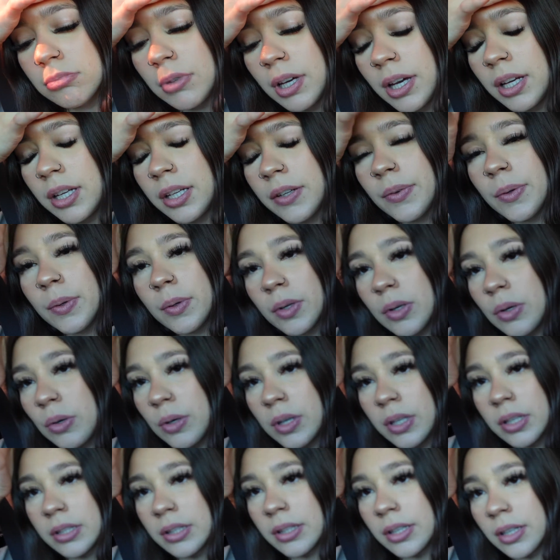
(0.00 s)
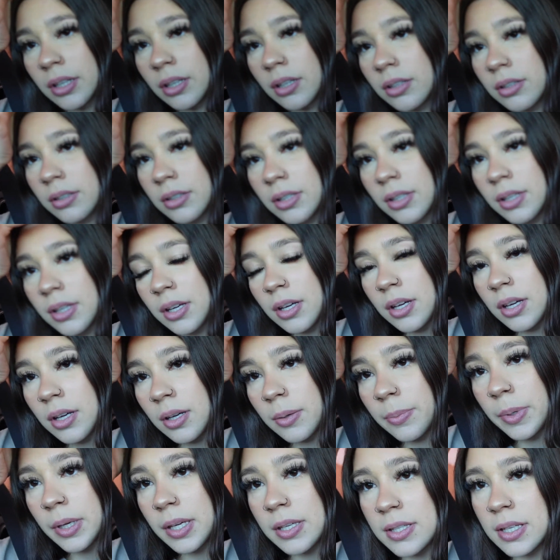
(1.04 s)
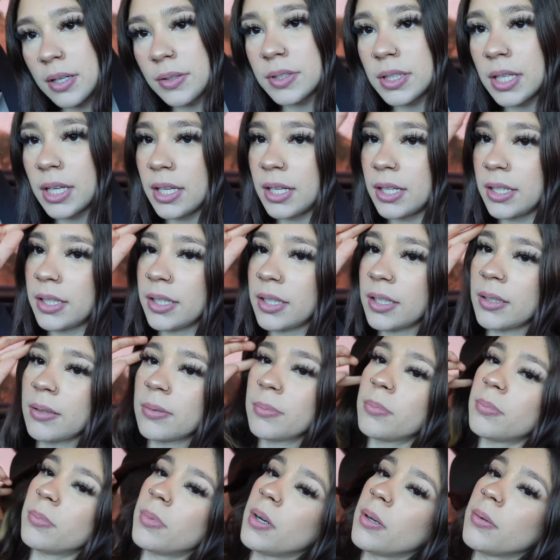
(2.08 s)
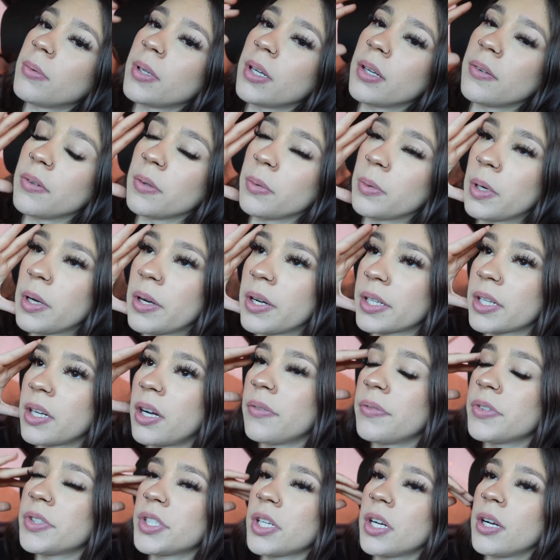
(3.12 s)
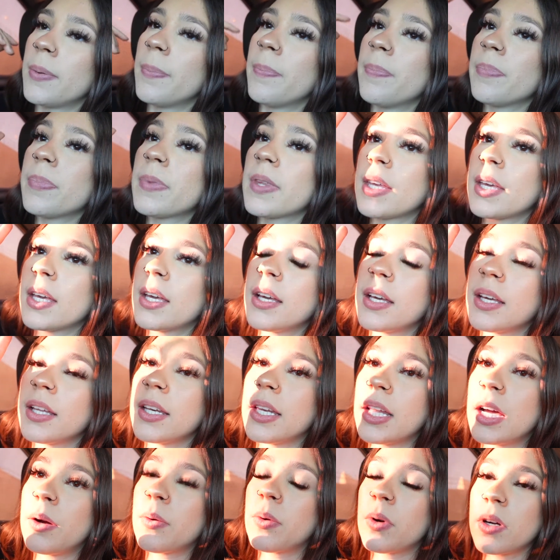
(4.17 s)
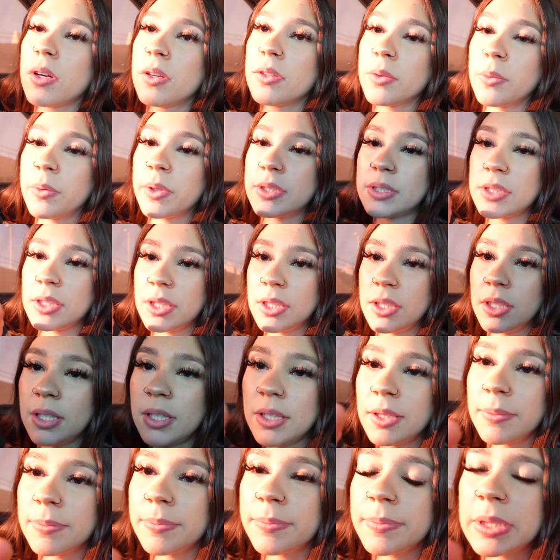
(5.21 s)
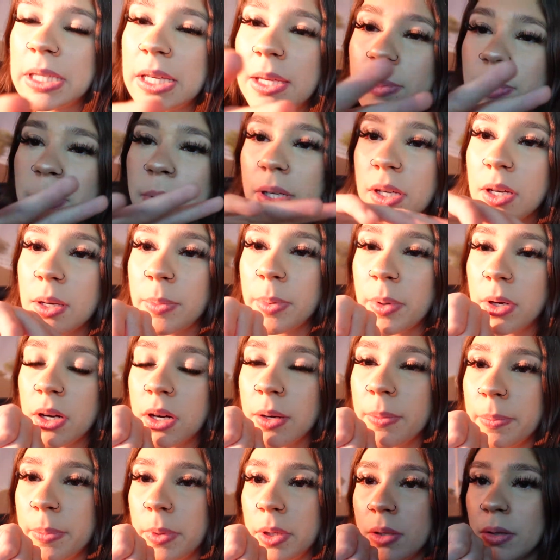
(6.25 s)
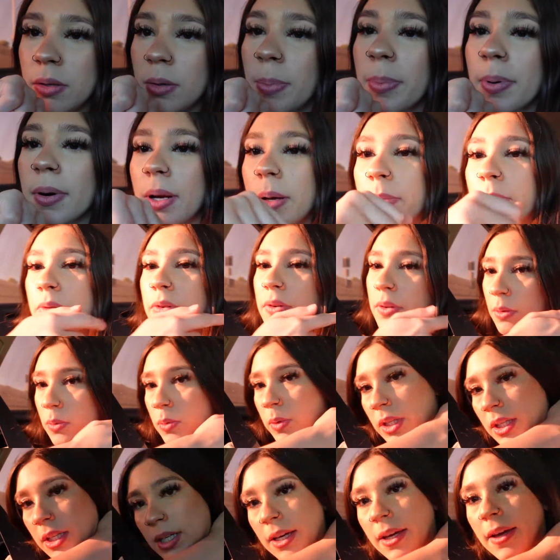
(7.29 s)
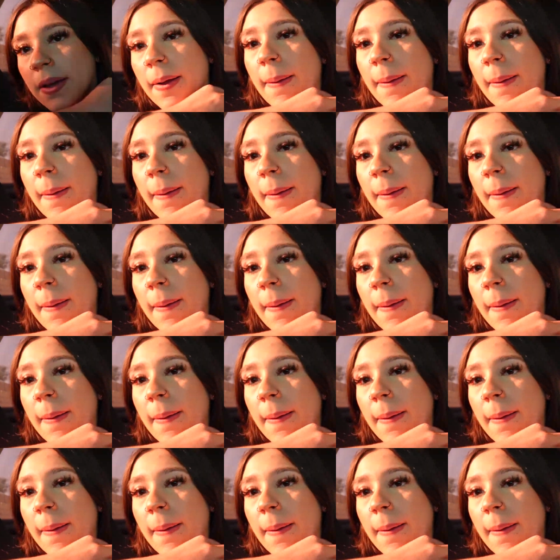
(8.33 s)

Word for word: I didn't even record in there because I was editing, but whatever. We're at a coffee shop. Now we're on the way to eat and pick up our meal prep for the week.